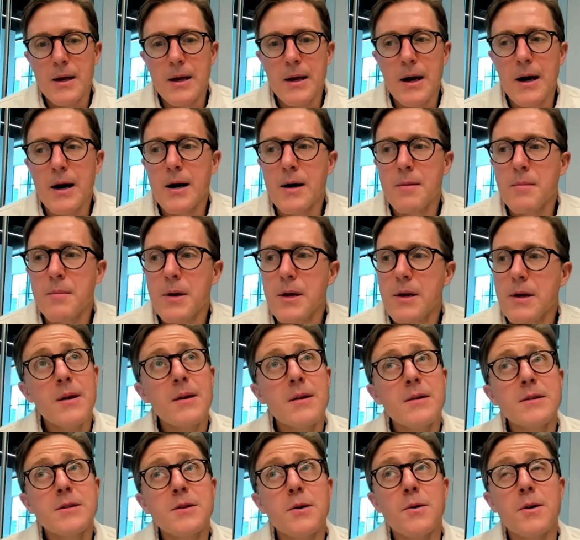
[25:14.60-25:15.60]
Um,
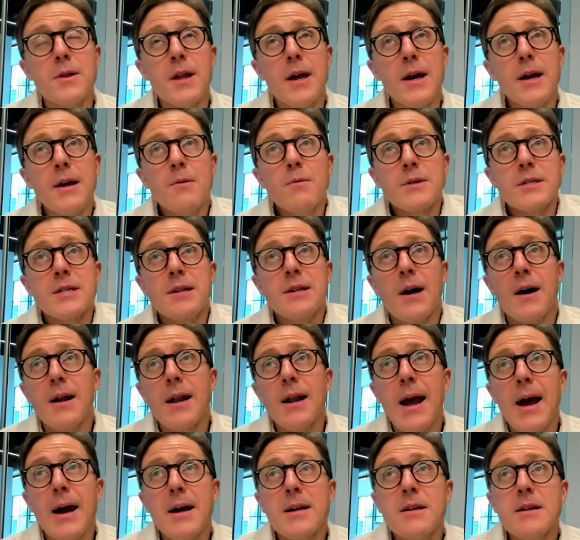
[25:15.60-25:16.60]
so Clay was not
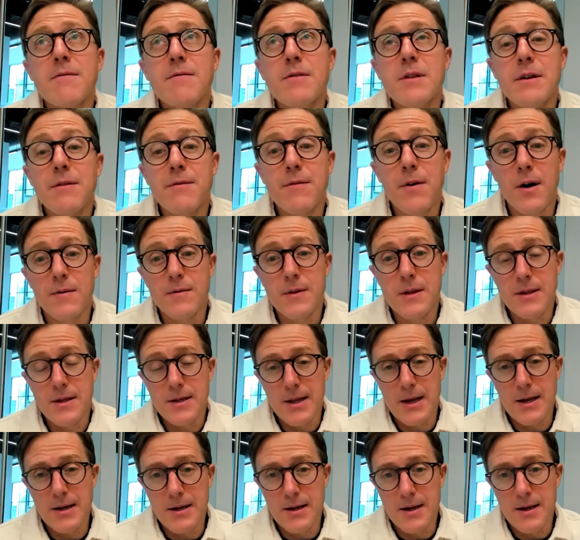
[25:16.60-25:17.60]
actively involved in the
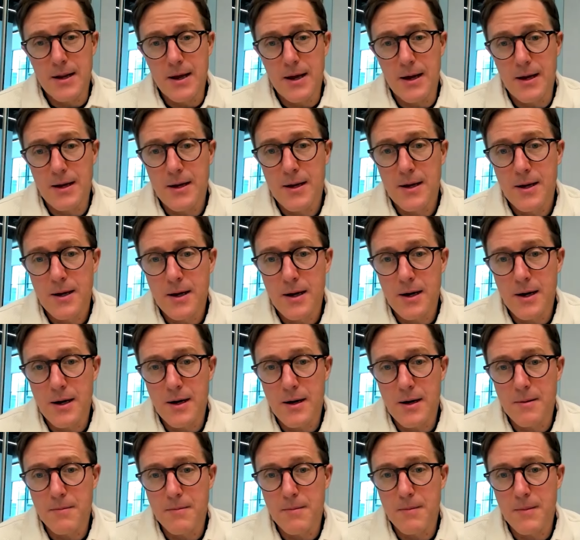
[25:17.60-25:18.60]
day-to-day.
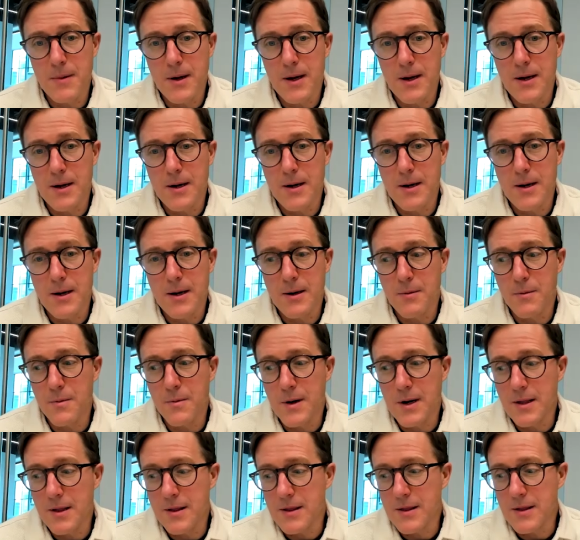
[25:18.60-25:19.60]
Um, uh,
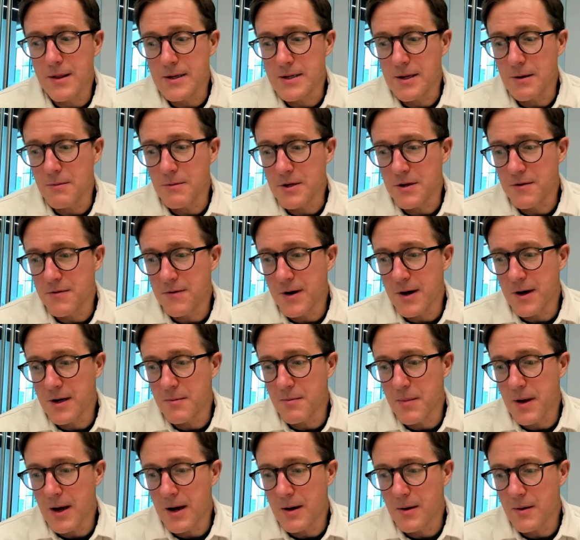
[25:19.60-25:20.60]
one of the things that was fun
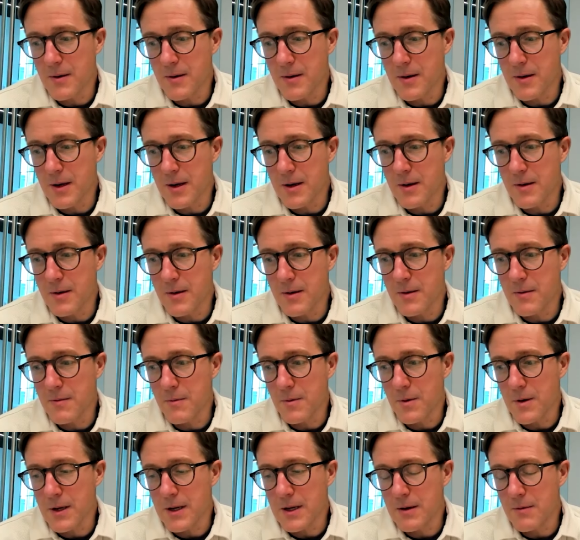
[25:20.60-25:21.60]
about uh,
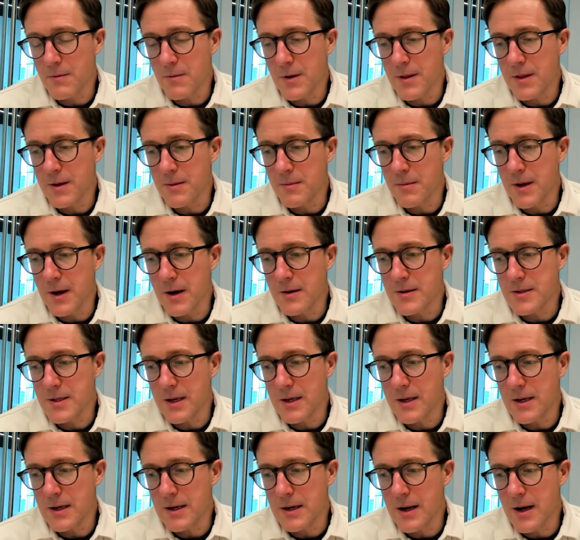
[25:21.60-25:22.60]
working with him there is that
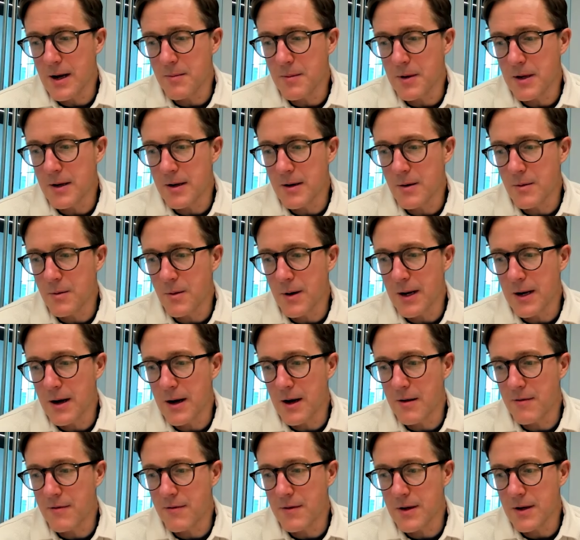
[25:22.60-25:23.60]
he'd come in quite
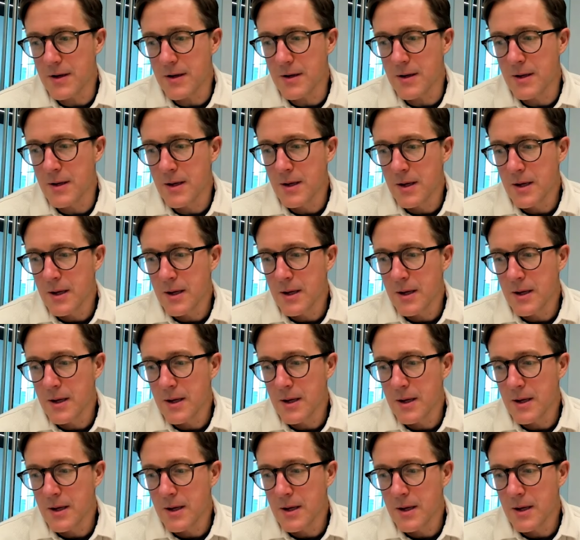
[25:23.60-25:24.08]
often